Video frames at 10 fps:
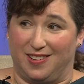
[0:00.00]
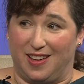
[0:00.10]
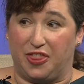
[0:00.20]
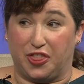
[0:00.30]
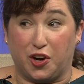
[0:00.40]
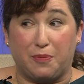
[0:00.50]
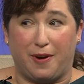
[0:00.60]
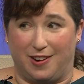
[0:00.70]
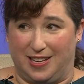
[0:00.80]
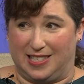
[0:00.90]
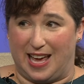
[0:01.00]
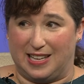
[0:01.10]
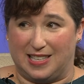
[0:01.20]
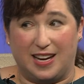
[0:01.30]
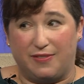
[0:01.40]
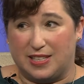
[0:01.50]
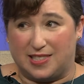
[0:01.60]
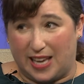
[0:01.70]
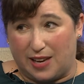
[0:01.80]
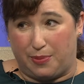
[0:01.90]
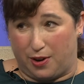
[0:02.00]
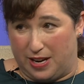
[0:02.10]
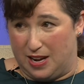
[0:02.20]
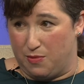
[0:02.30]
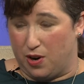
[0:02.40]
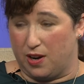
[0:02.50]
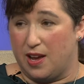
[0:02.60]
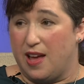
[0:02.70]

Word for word: a third party status, not even a second party anymore.